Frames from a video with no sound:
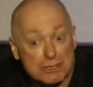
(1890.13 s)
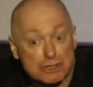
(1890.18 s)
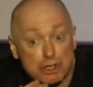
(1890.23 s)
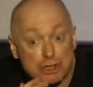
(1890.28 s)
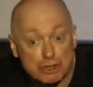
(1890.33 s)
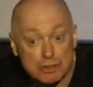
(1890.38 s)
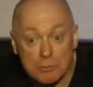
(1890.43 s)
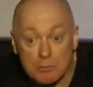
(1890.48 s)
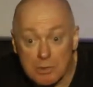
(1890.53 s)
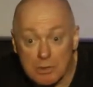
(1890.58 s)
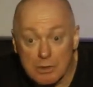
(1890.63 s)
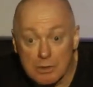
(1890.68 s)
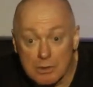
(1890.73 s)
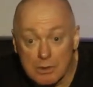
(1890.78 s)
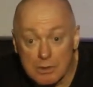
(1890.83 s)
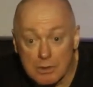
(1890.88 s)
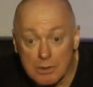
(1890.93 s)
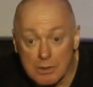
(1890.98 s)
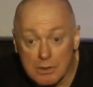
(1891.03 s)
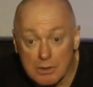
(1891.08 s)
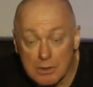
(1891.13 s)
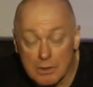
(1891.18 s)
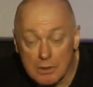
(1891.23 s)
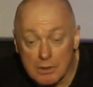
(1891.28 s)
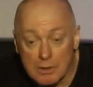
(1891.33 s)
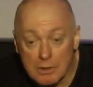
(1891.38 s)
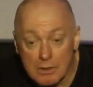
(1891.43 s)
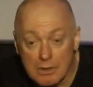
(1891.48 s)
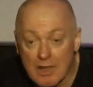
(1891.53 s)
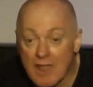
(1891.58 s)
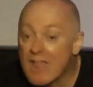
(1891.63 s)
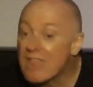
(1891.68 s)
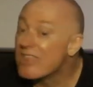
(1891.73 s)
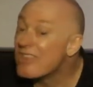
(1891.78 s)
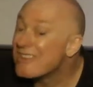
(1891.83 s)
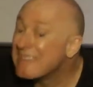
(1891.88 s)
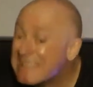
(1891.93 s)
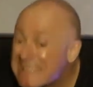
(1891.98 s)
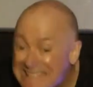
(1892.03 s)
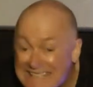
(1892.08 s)
you have to understand there needs to be
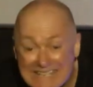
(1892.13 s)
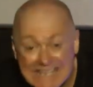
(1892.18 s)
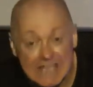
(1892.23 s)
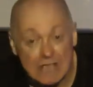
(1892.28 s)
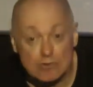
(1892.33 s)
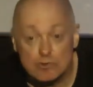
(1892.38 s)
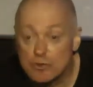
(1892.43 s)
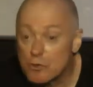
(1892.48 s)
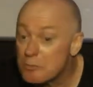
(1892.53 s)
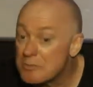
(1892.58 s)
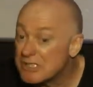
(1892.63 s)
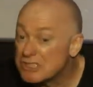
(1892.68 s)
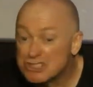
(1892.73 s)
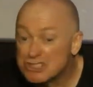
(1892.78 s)
change in our lives.